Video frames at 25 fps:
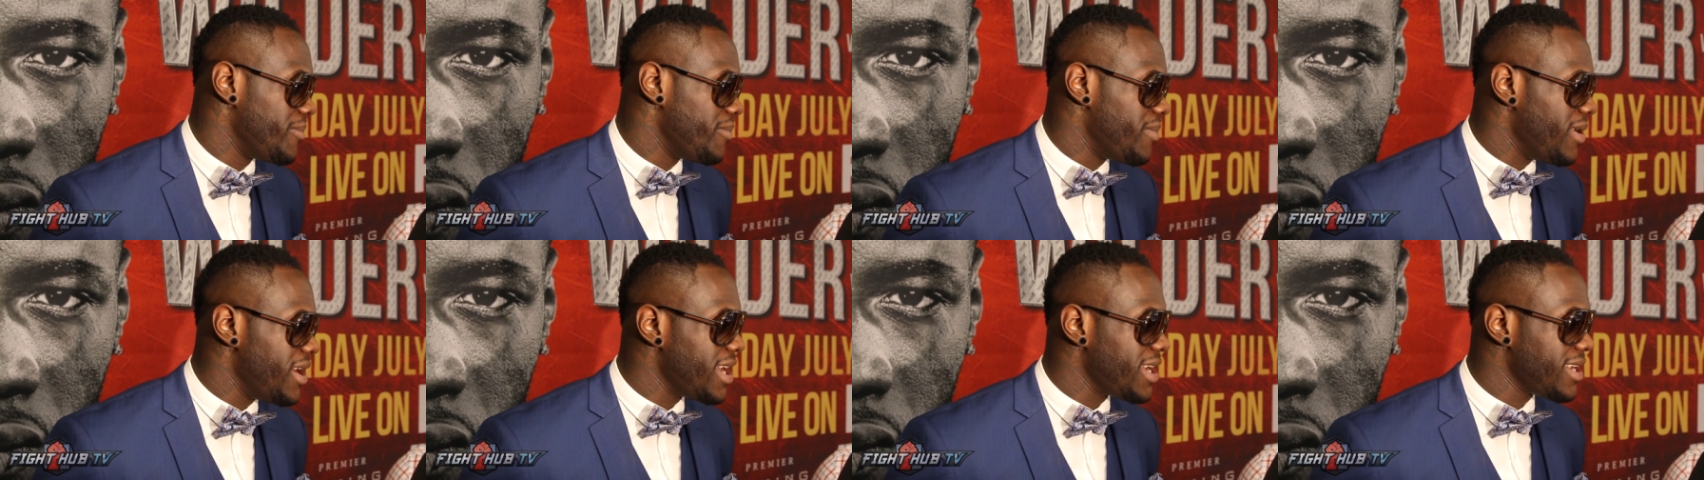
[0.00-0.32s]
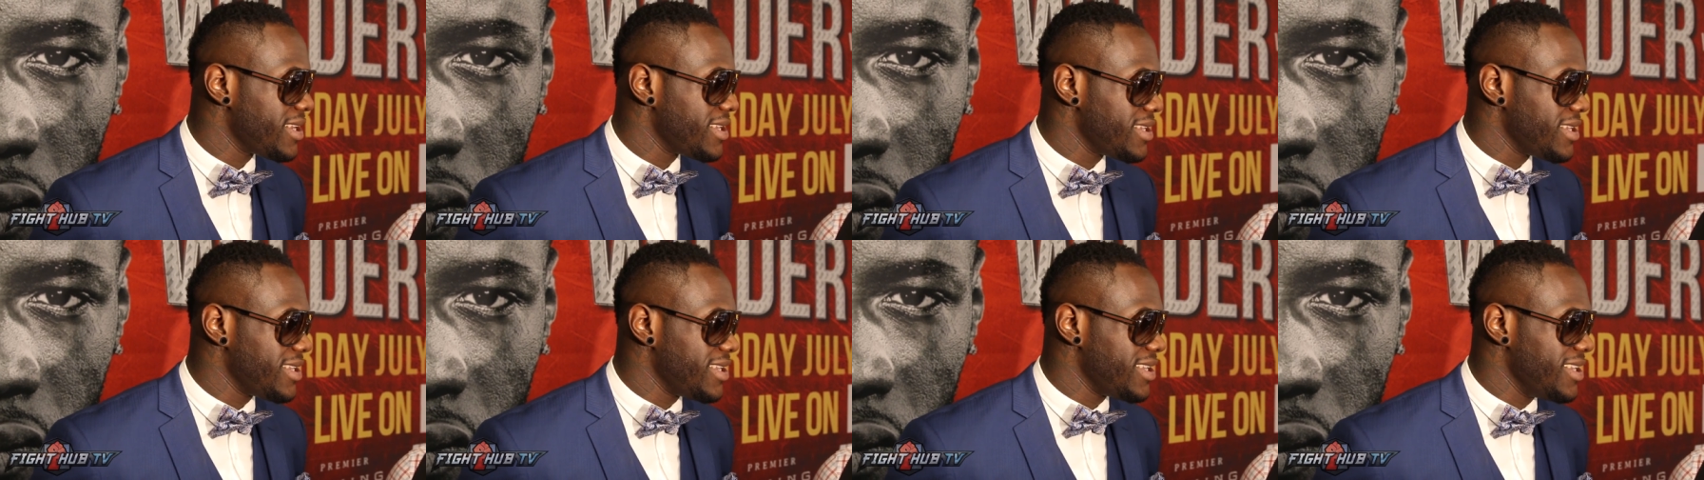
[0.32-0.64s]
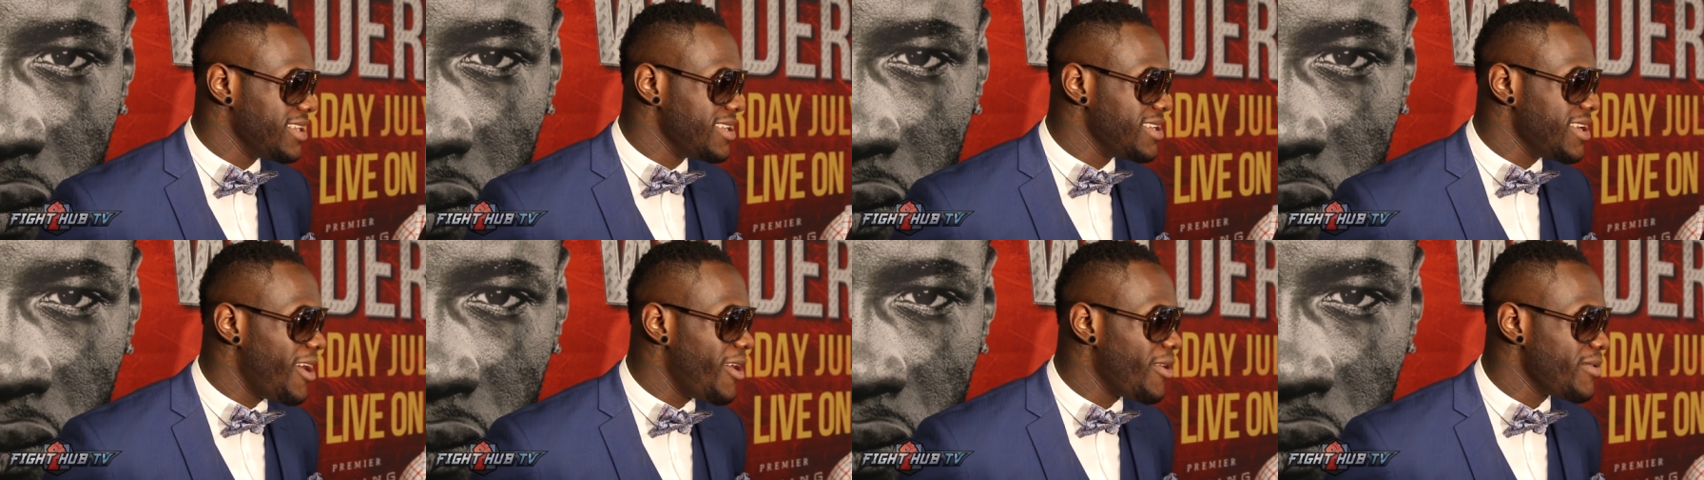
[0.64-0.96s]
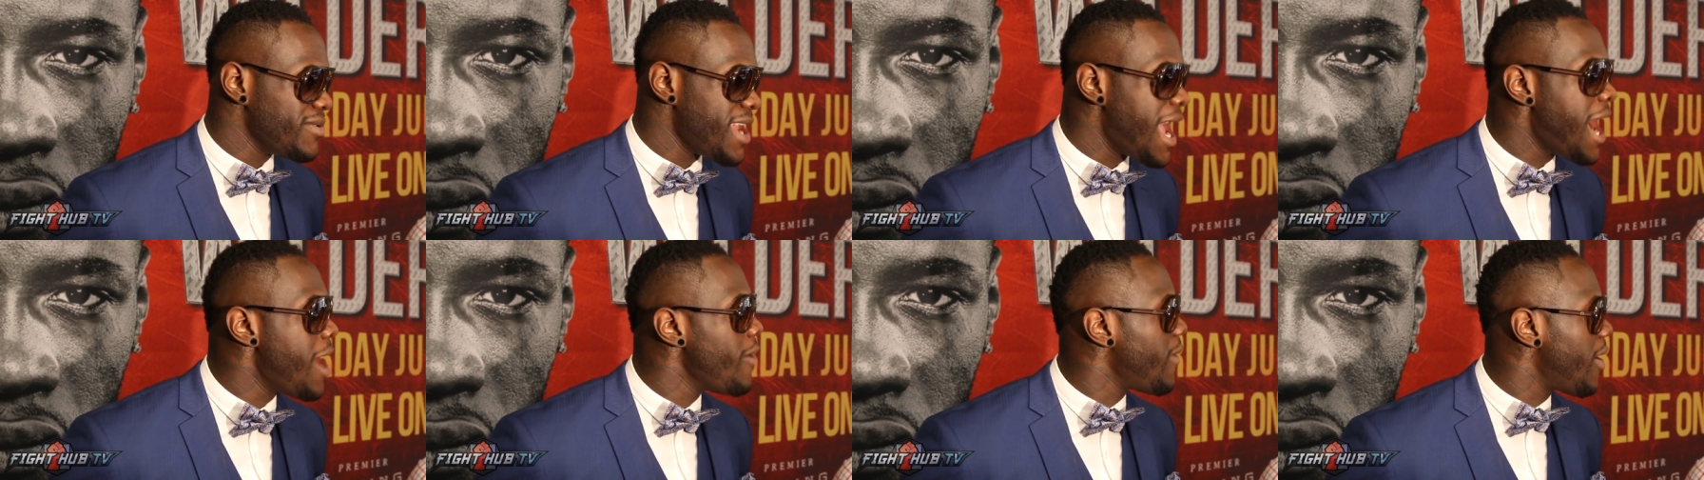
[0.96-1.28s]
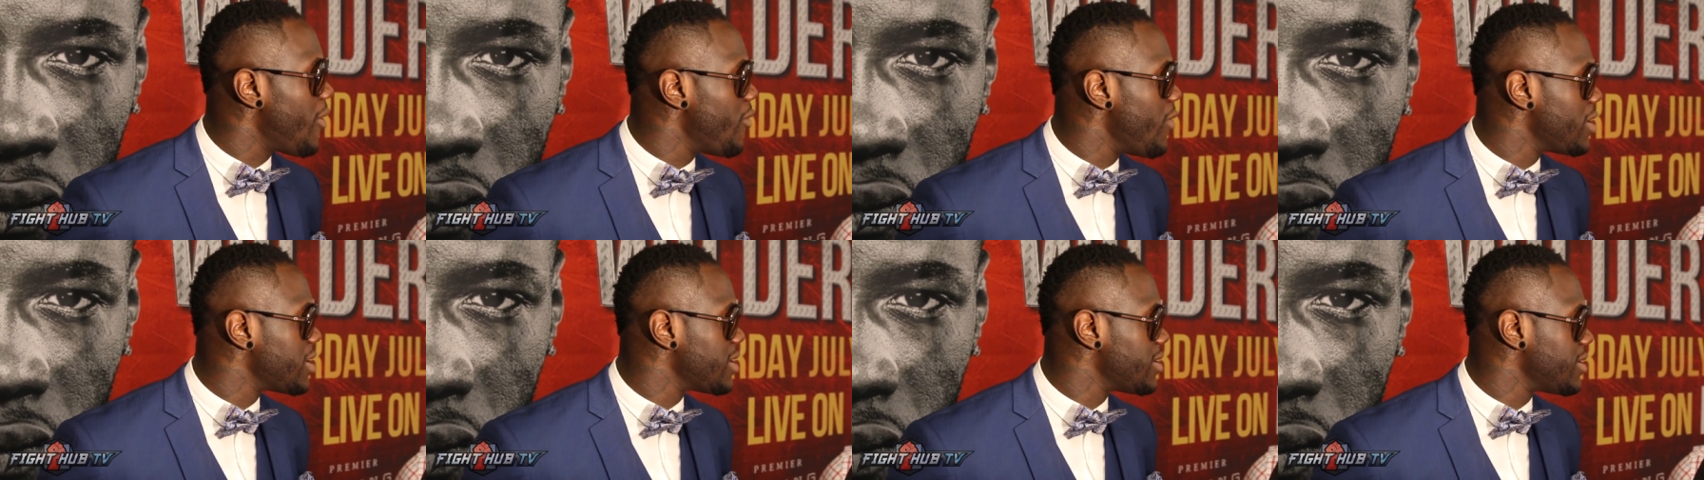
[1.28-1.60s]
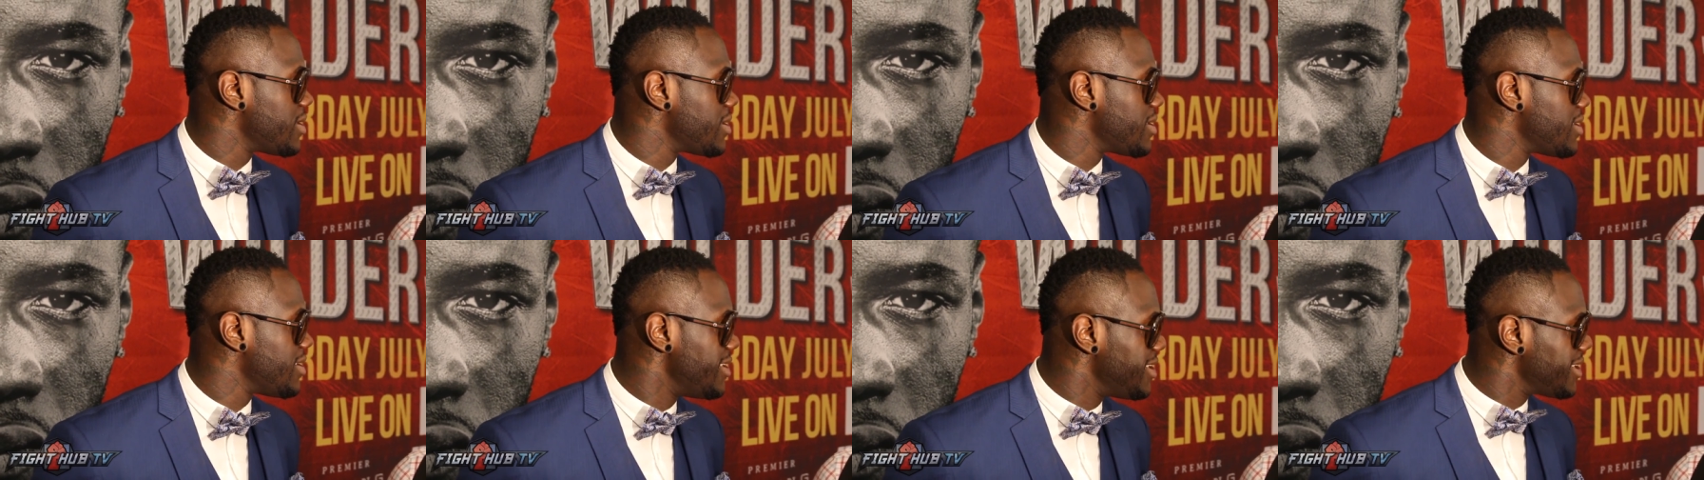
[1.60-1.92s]
But, you know, now I want
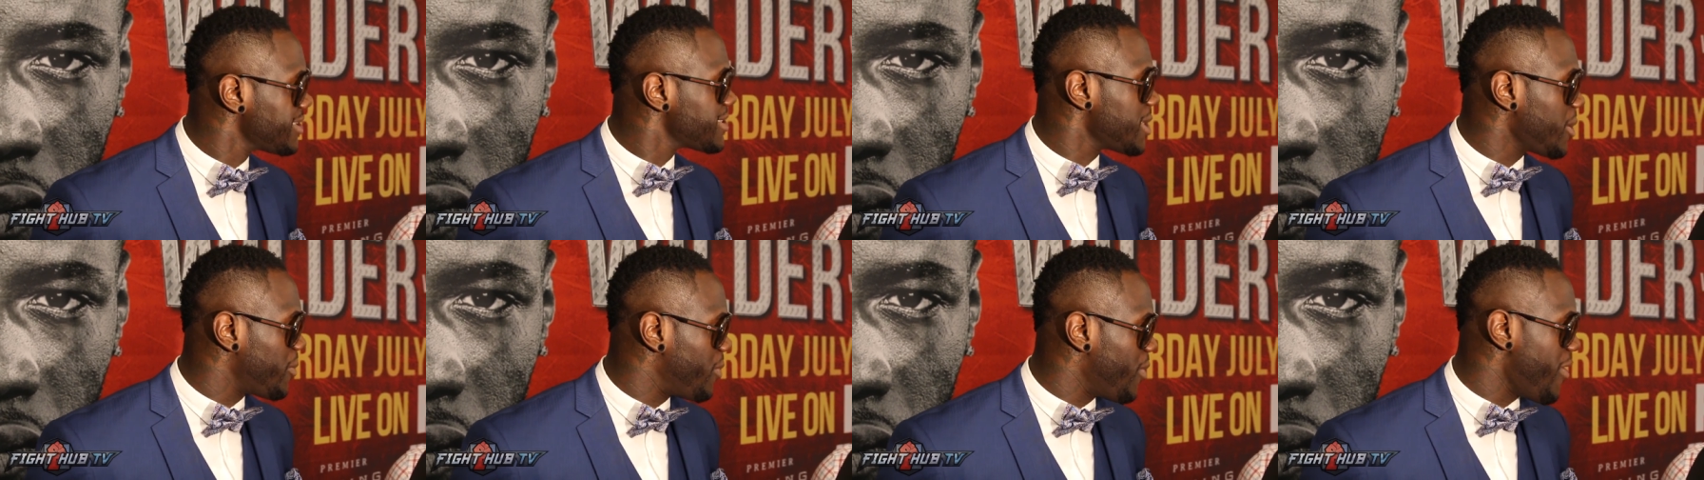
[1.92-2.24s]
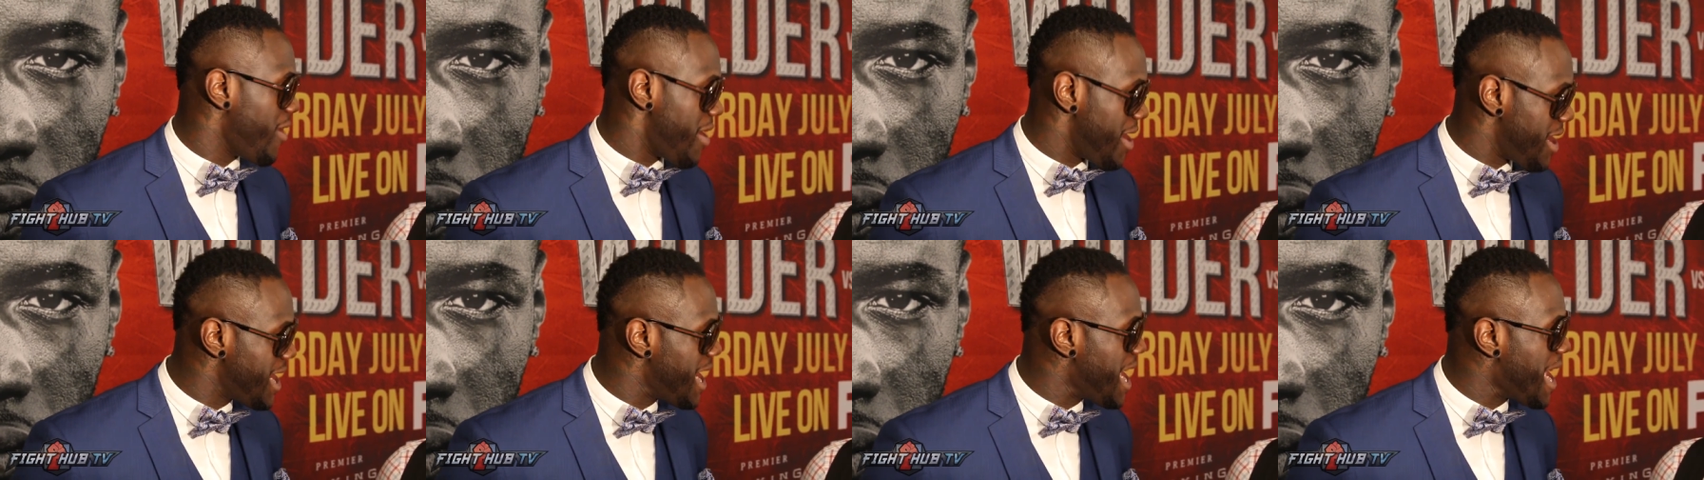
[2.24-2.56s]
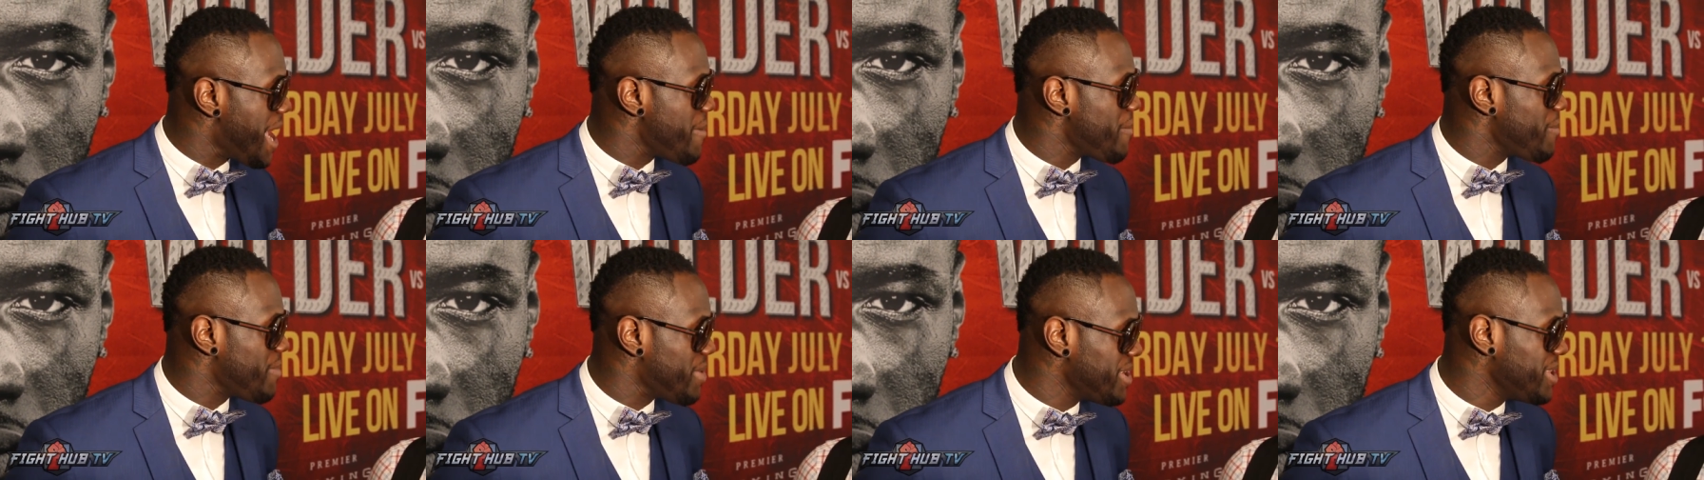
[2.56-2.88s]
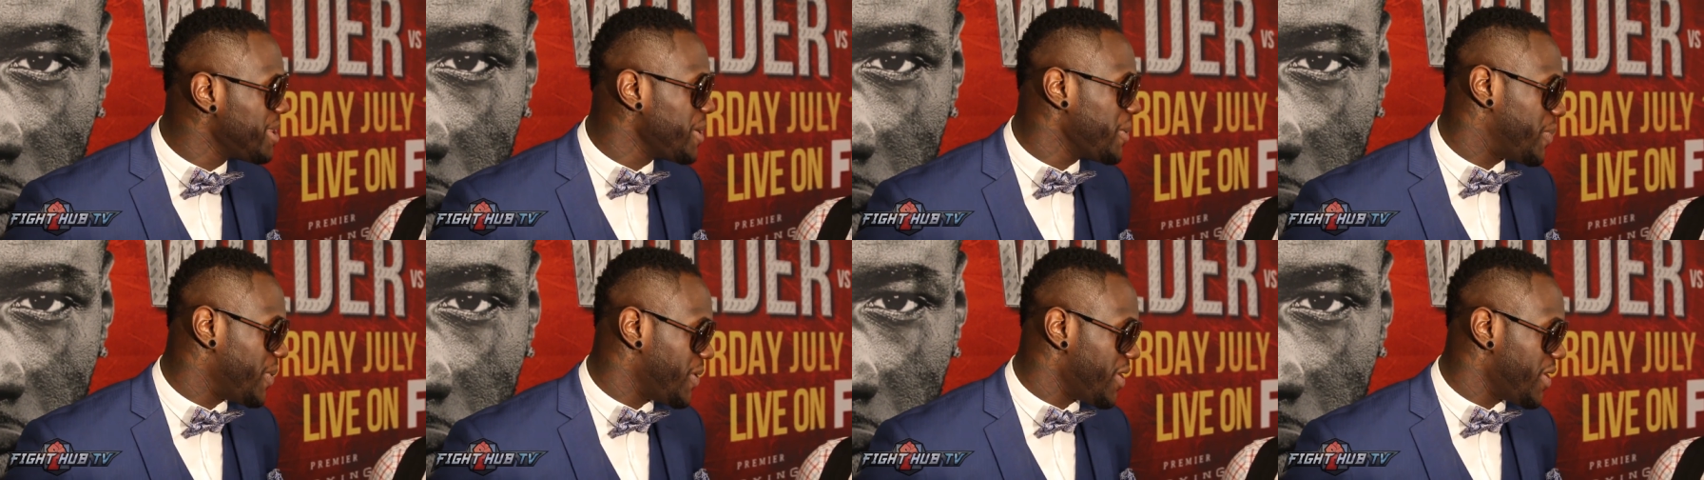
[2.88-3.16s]
to look the part and be the